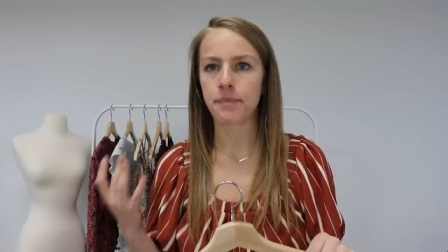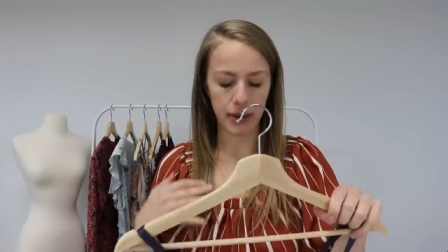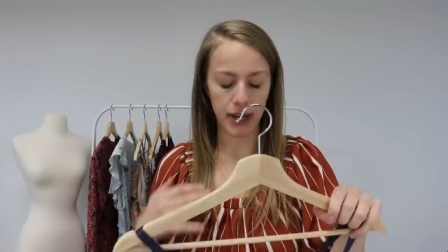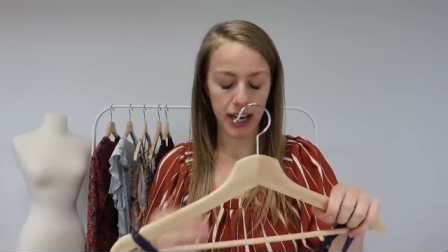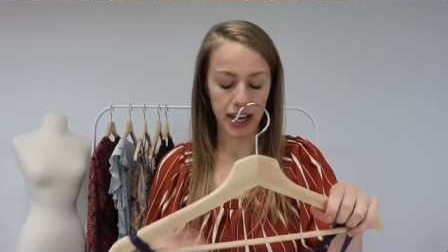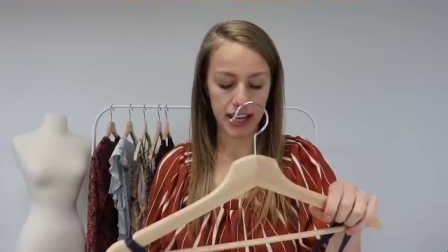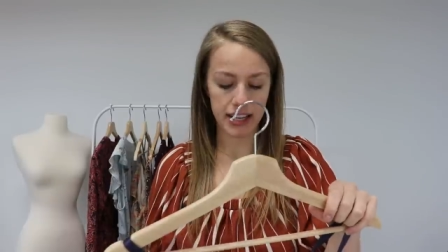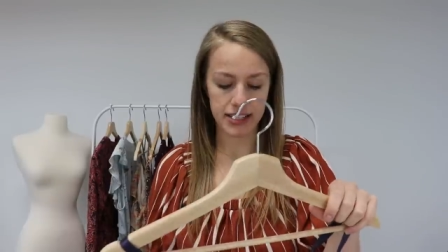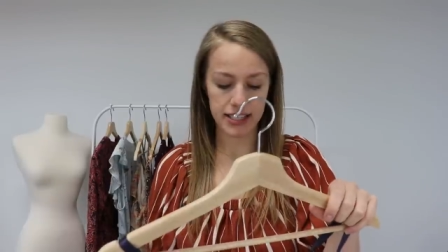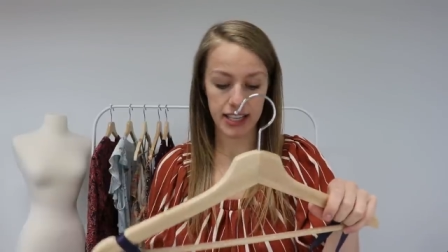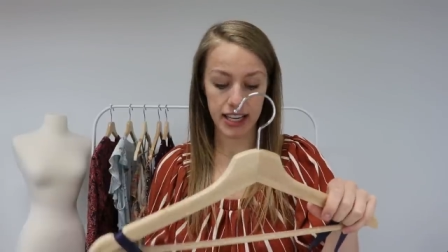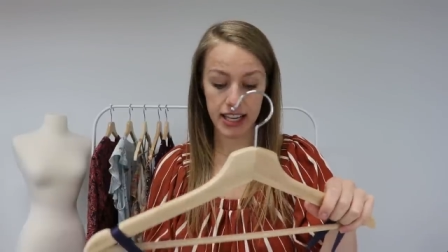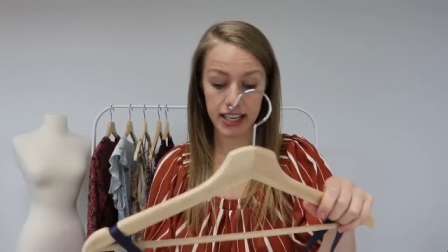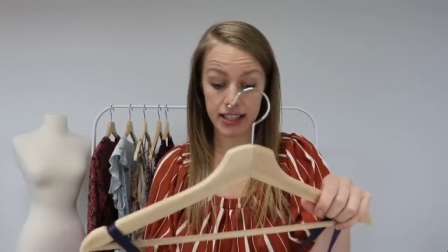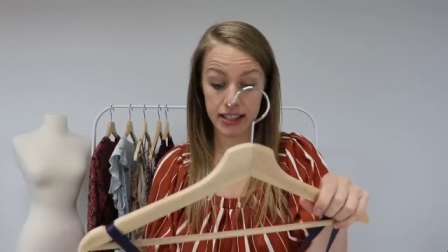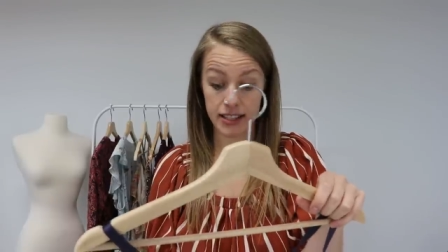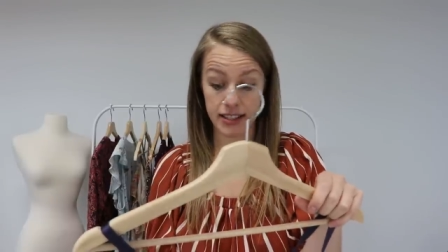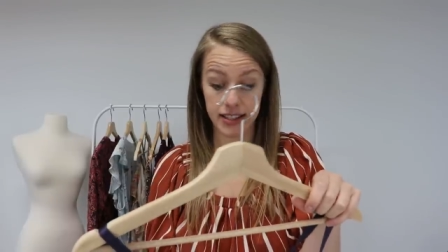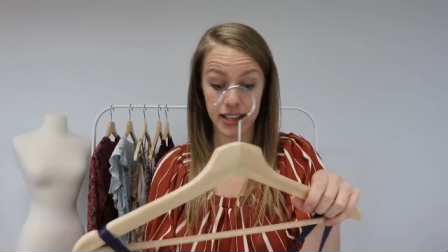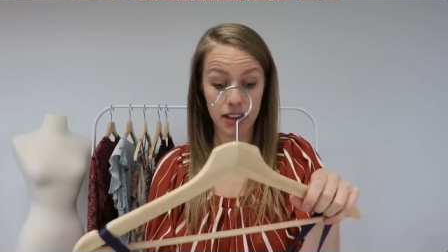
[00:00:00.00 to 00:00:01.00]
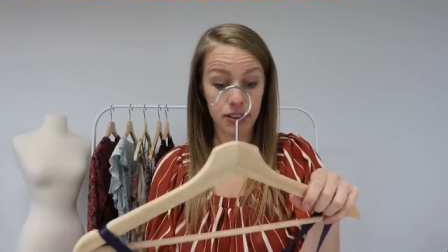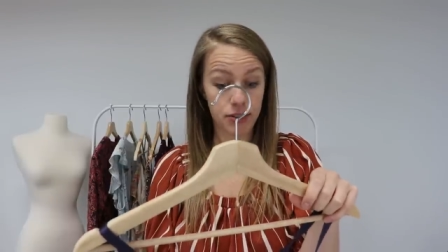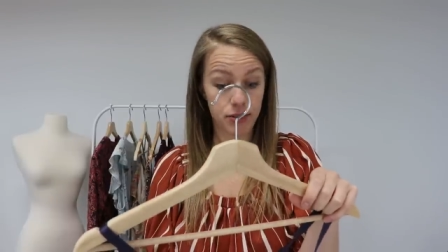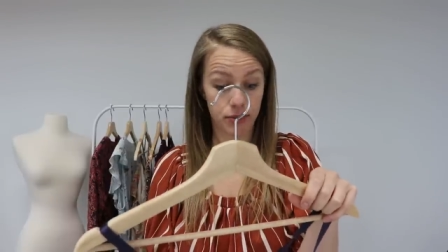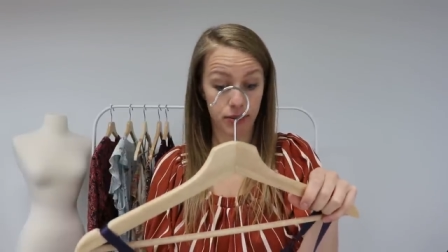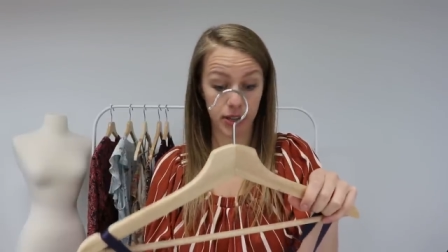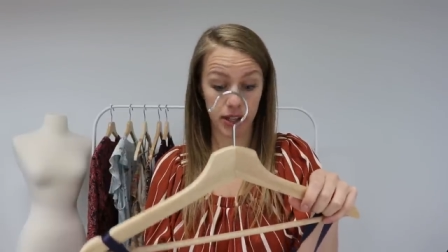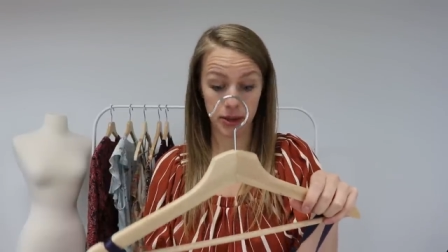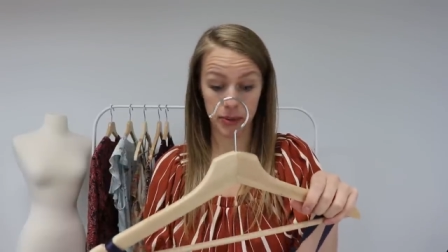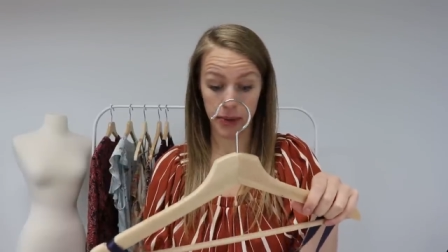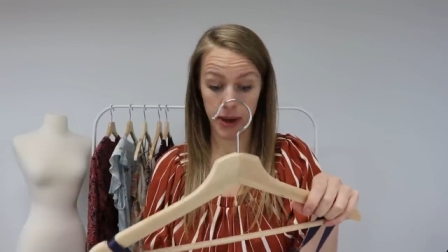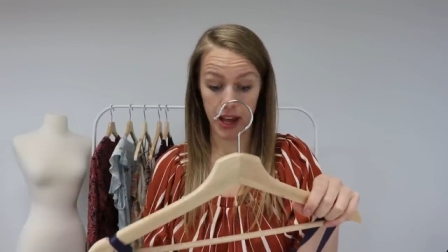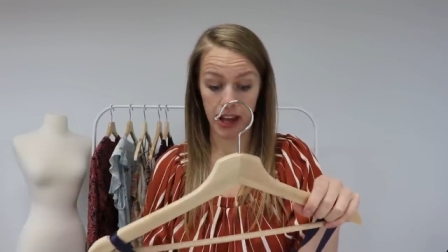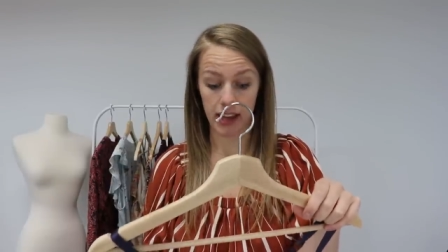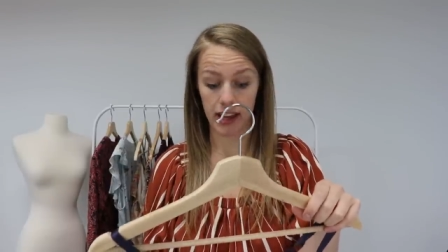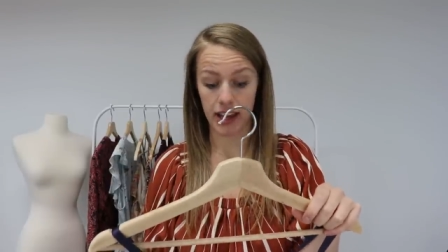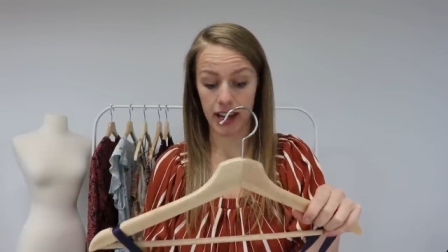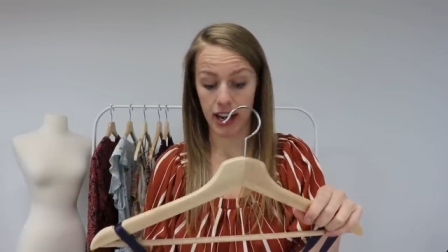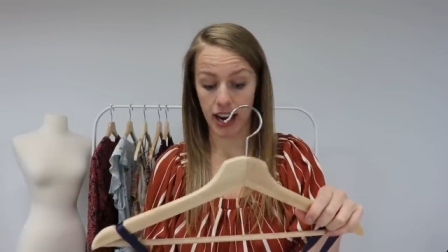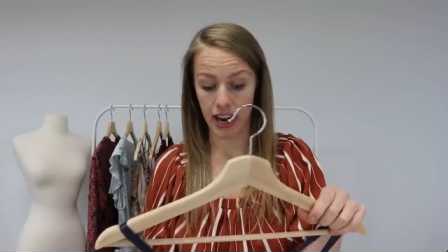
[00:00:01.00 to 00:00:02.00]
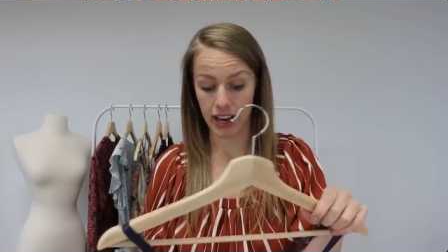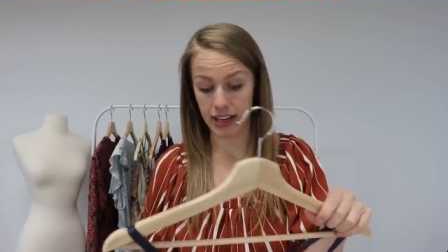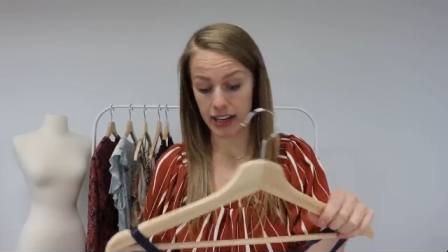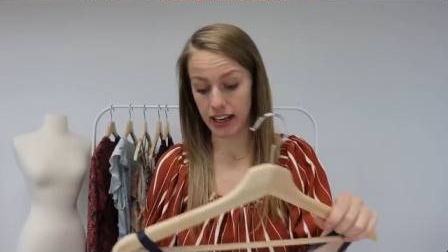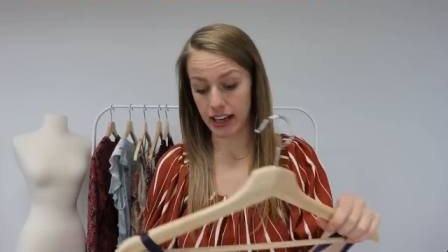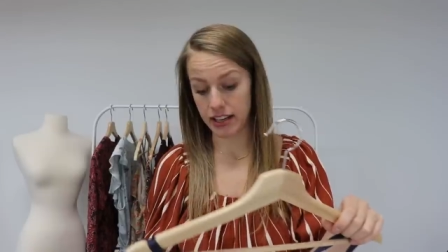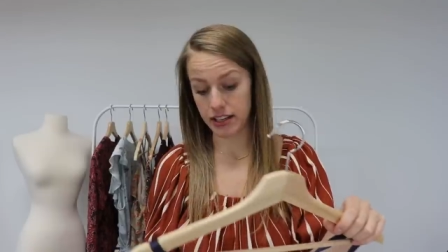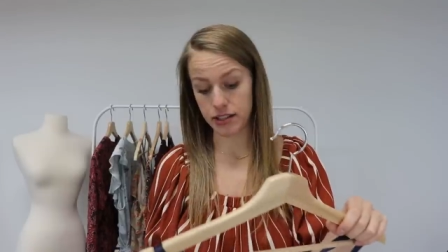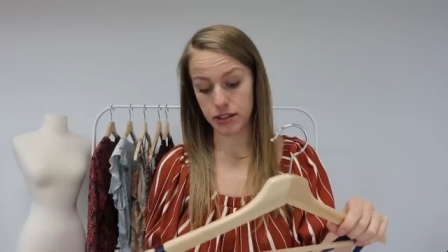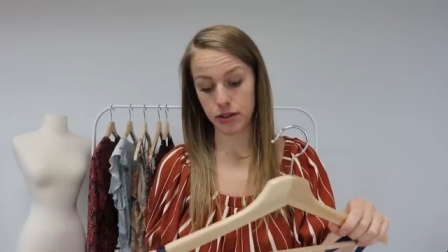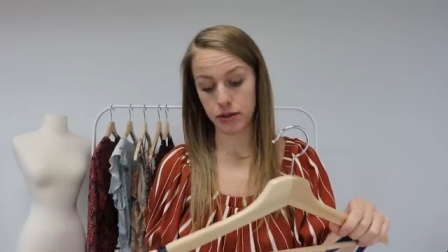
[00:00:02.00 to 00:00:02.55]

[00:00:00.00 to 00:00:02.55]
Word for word: but it sells really well and I need